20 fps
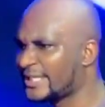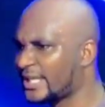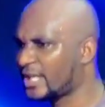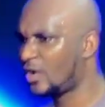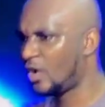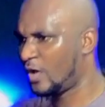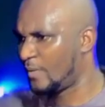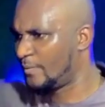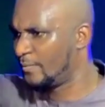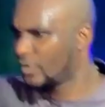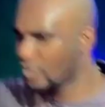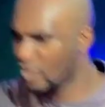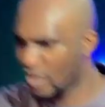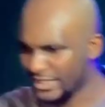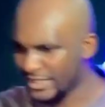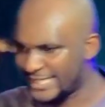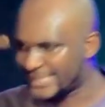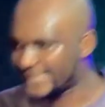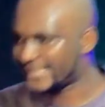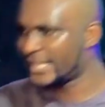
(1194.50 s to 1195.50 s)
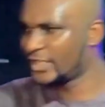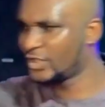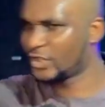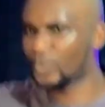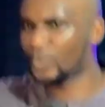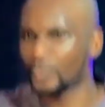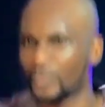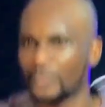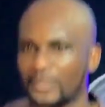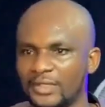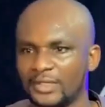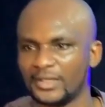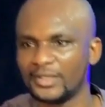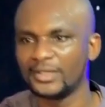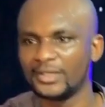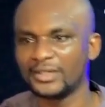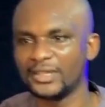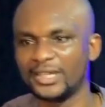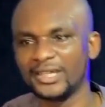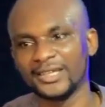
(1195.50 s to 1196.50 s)
I say, come. God is saying
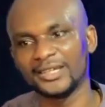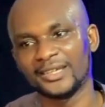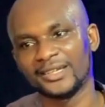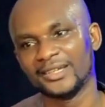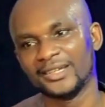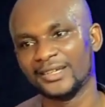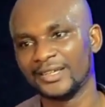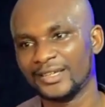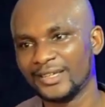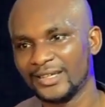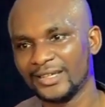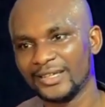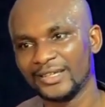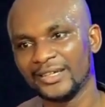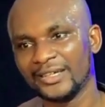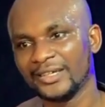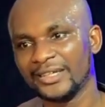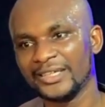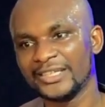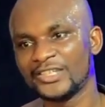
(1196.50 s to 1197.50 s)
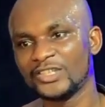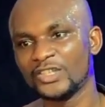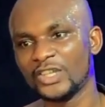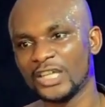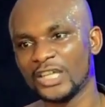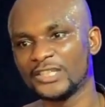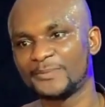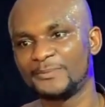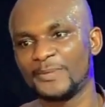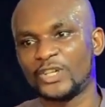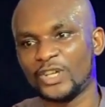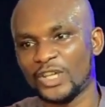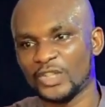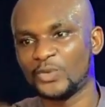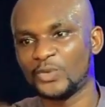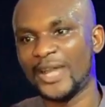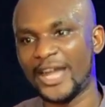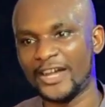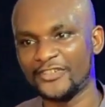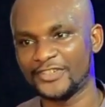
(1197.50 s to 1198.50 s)
to. It's not
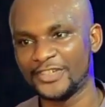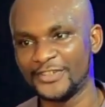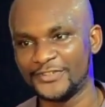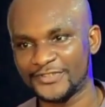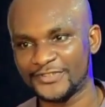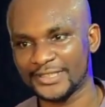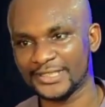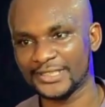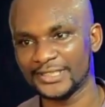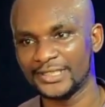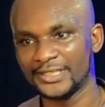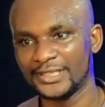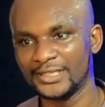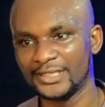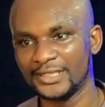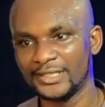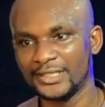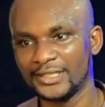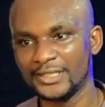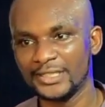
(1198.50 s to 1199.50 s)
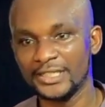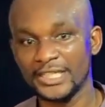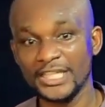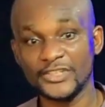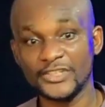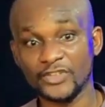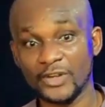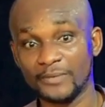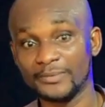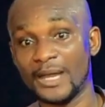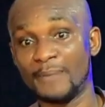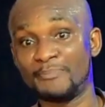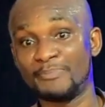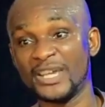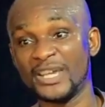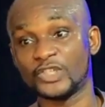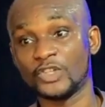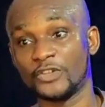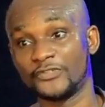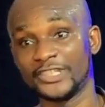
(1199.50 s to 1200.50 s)
because we have gift. is from the
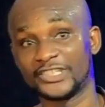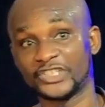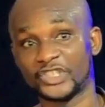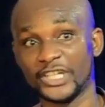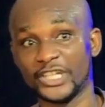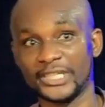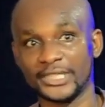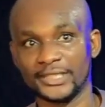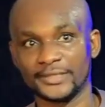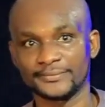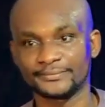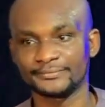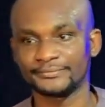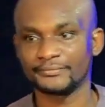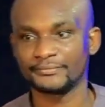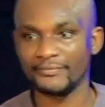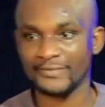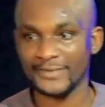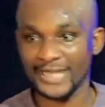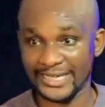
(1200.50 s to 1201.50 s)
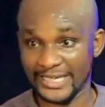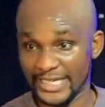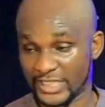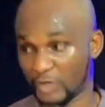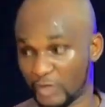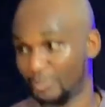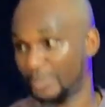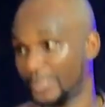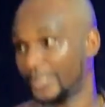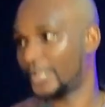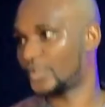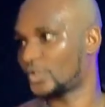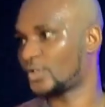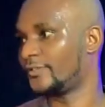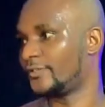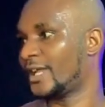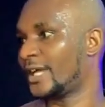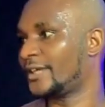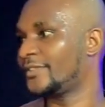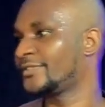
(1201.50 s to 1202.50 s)
pace of a training and
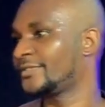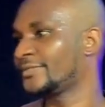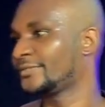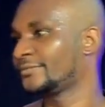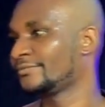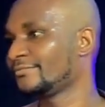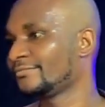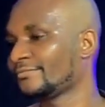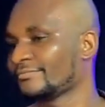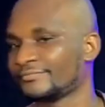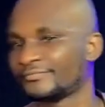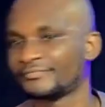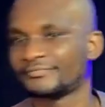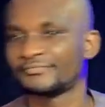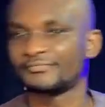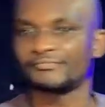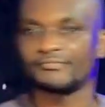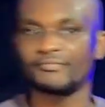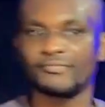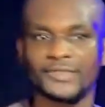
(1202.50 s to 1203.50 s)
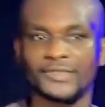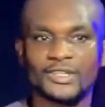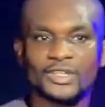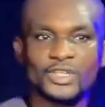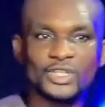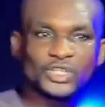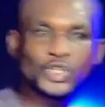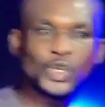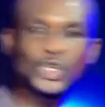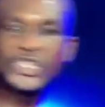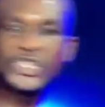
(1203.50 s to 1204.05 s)
experience of life. So